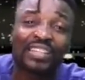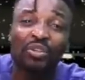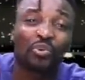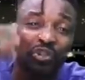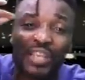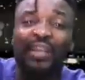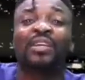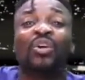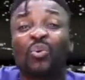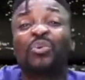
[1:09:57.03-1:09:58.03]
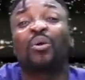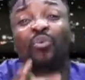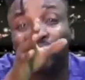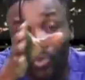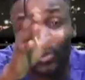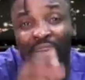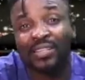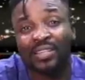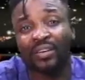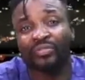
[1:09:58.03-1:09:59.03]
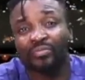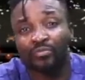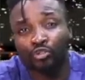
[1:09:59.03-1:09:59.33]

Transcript: the ocean. On our know ourselves.